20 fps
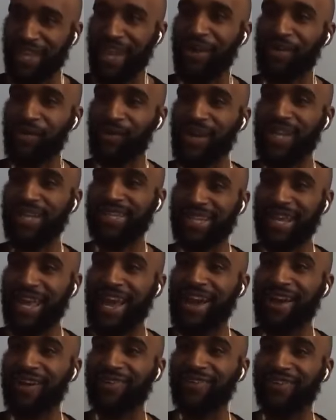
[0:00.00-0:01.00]
that way
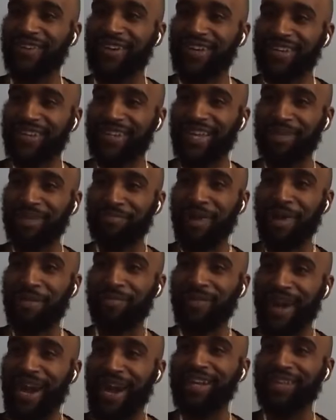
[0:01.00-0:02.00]
now. Like my
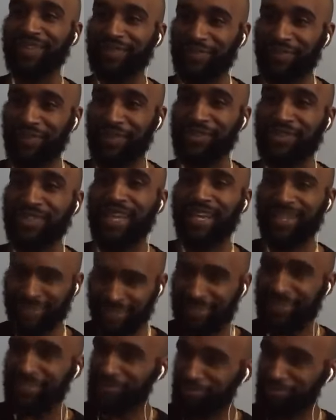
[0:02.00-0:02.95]
body feels like